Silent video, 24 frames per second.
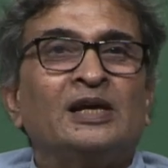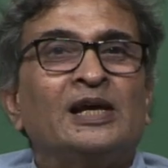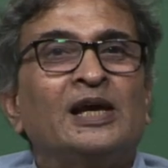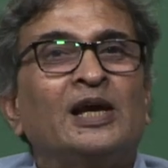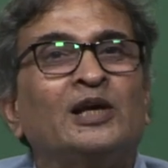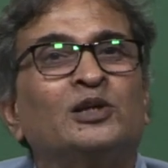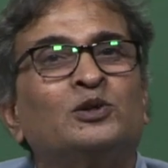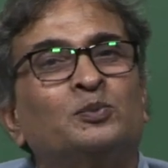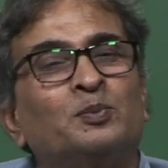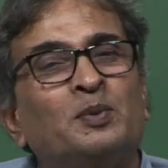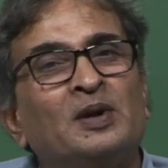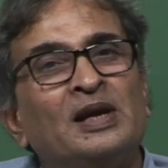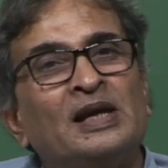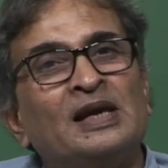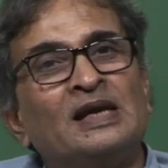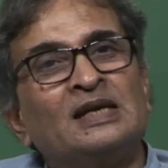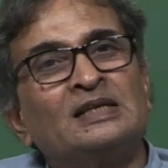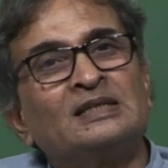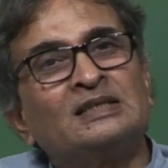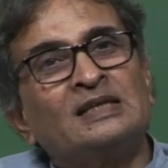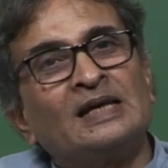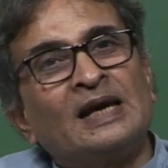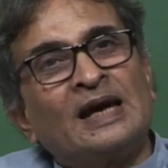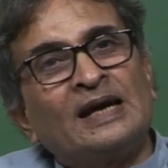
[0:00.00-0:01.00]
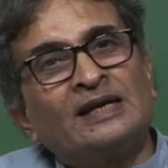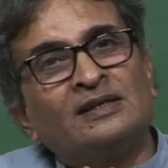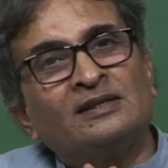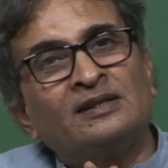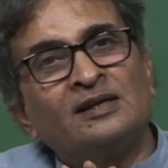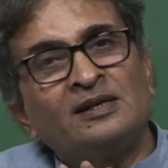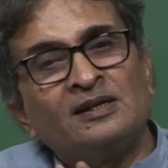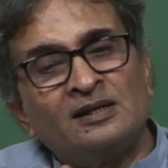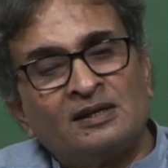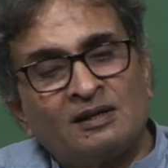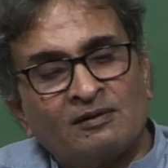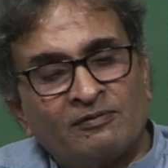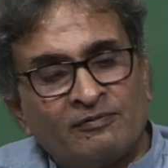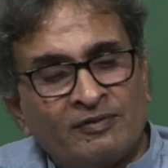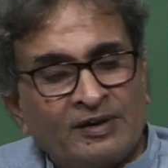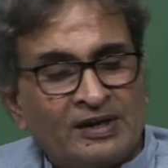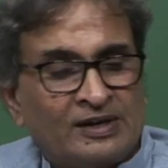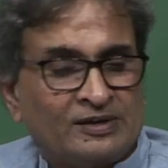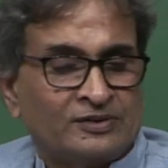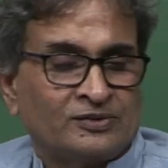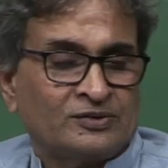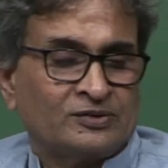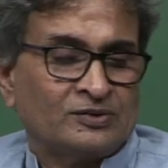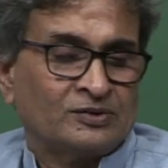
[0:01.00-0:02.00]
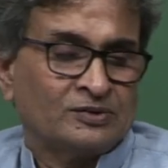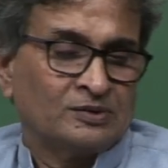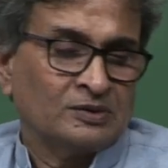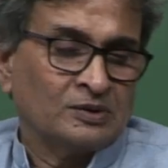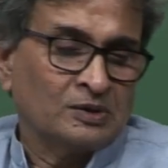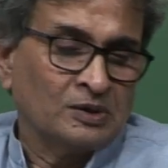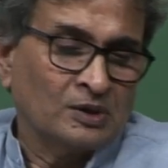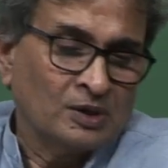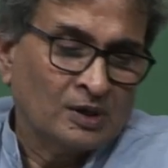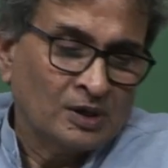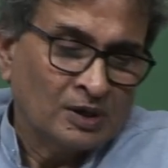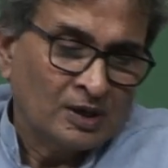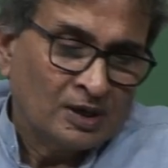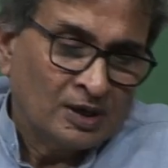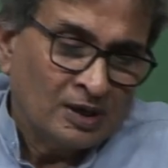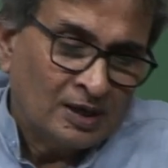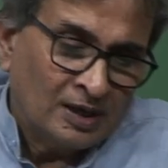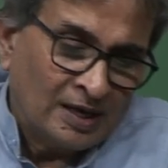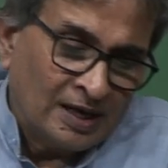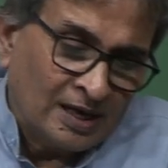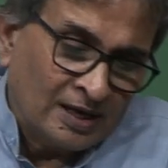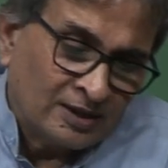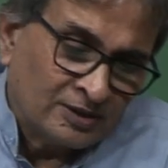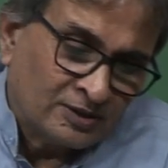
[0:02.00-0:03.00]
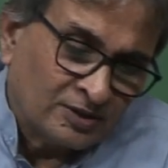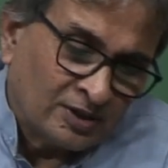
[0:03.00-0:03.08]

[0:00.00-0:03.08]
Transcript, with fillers: takes place at the interface. Let us